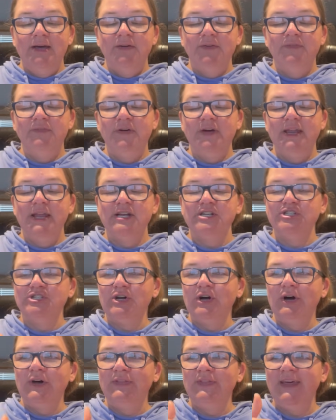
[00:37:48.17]
finished
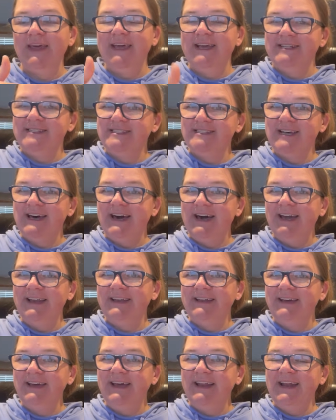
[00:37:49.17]
on the inside
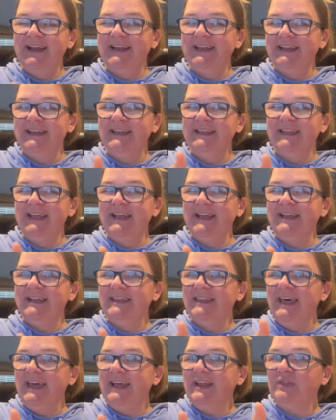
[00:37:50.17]
and I didn't
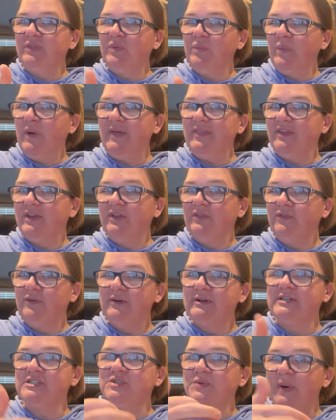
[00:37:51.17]
like the way that it
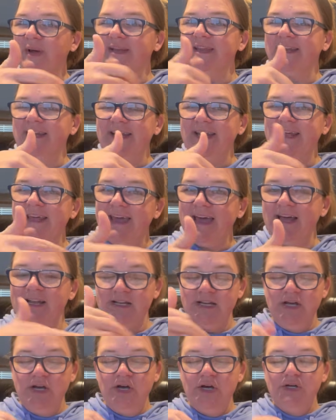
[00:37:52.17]
looked, so I did it
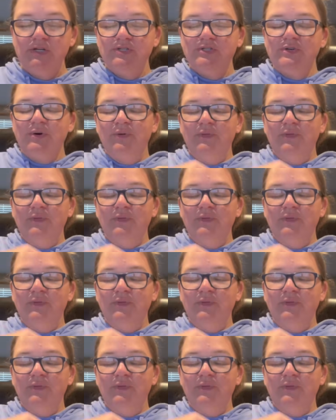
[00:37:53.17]
again so